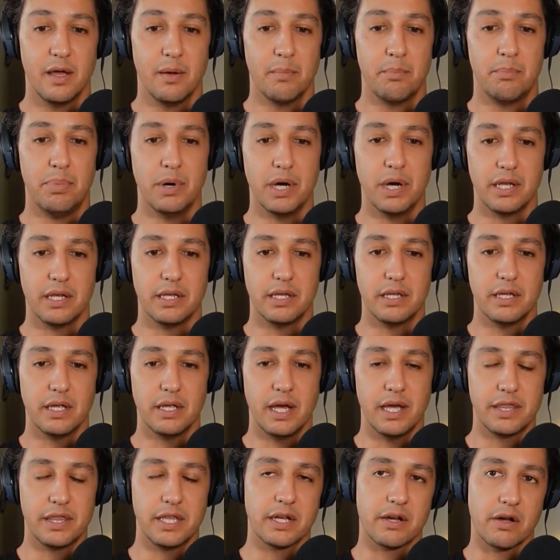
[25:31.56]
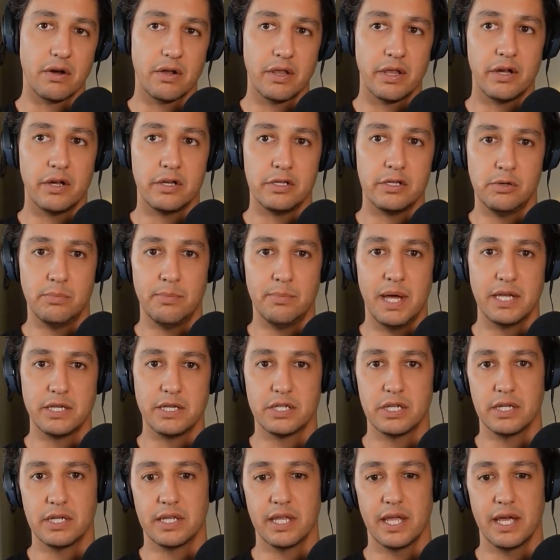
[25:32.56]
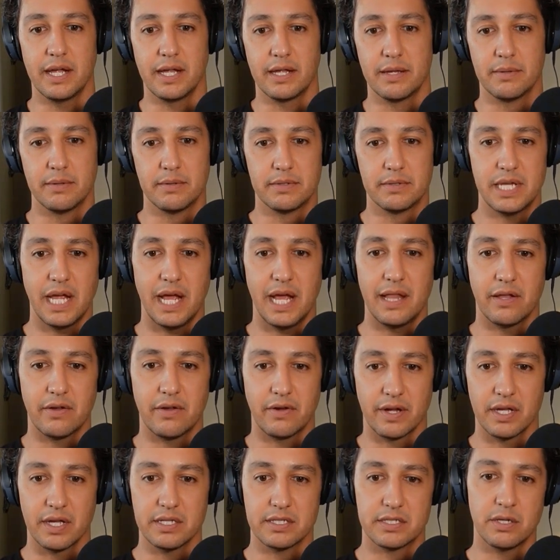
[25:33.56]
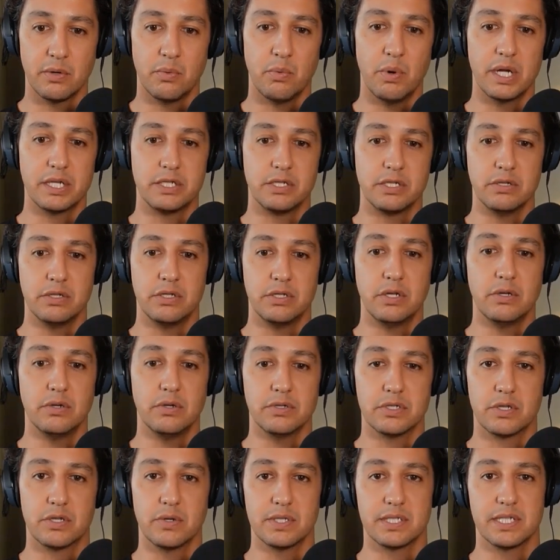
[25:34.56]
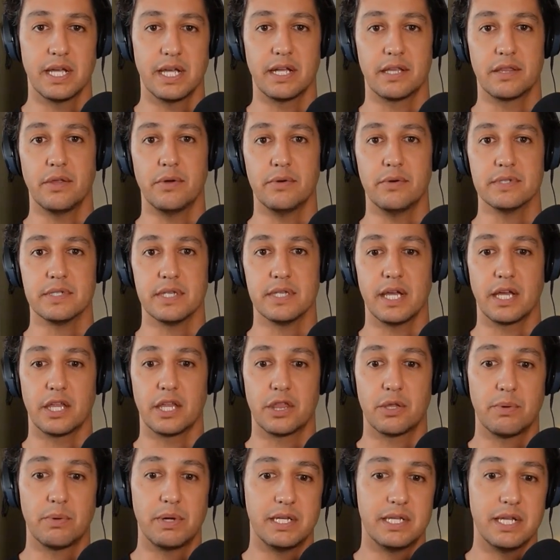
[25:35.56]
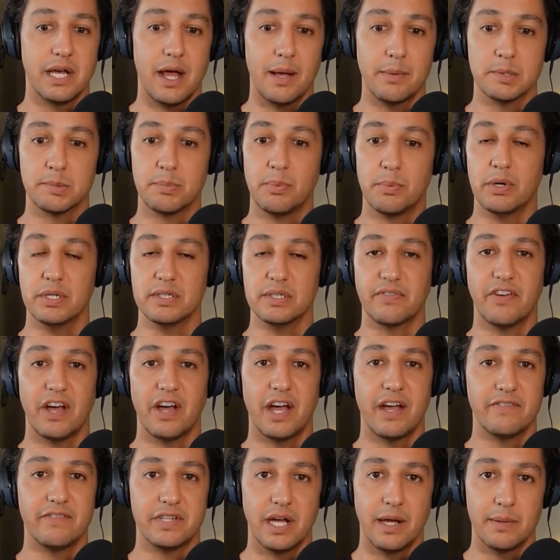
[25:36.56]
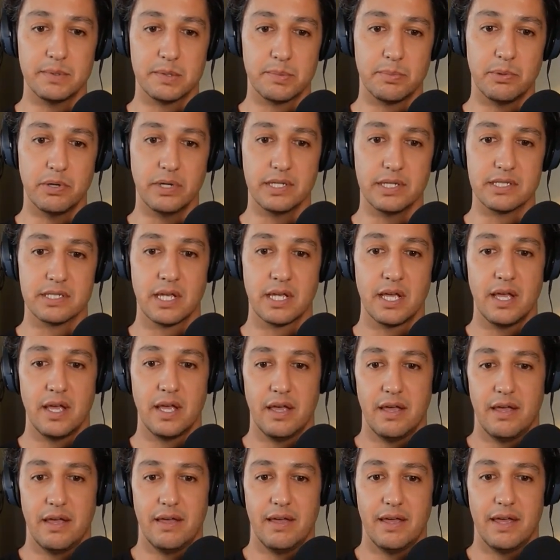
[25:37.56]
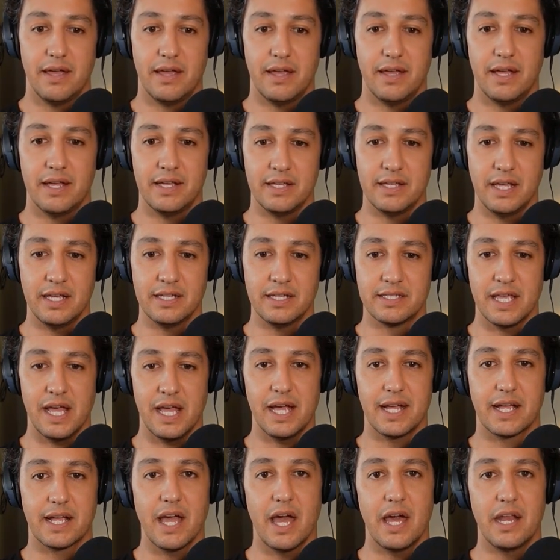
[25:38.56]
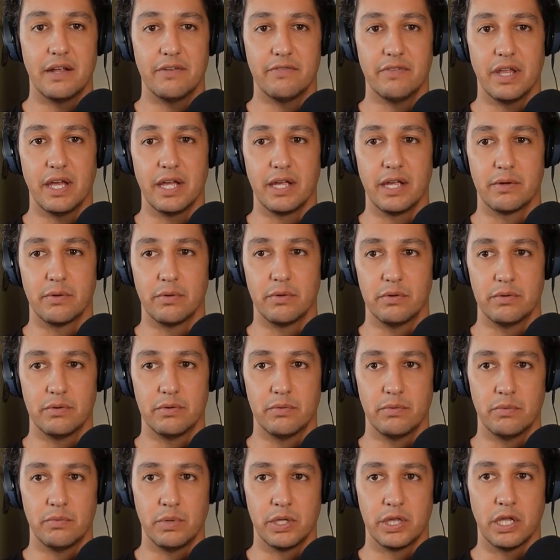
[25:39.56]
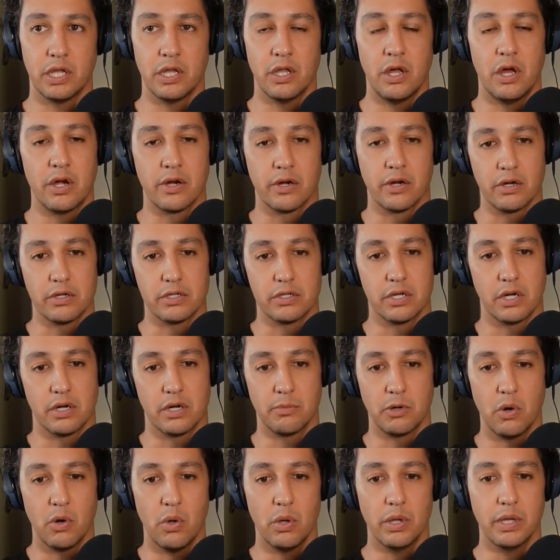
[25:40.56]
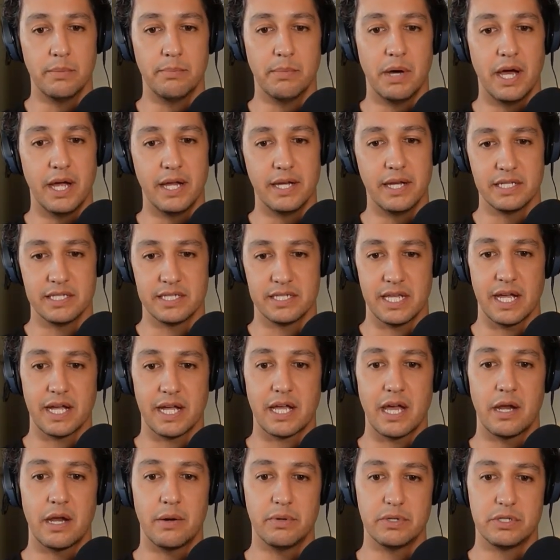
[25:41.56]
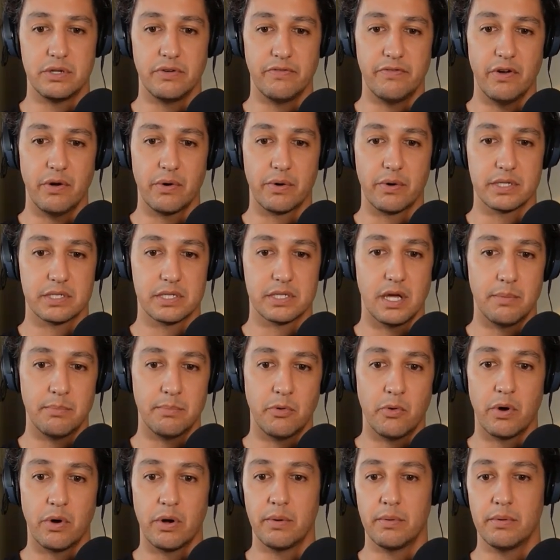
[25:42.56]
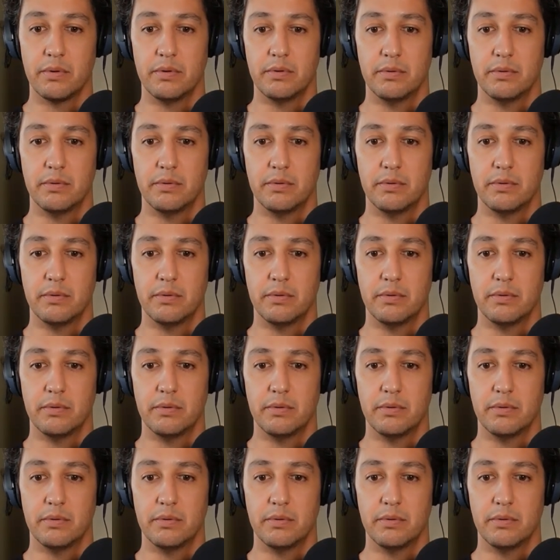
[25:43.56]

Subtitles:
But I think earlier you mentioned like tailoring it to what you do. So it's like those like 3 times points, 5 times points. Is that kind of like with a longer term goal in mind? Is that kind of what you focus on more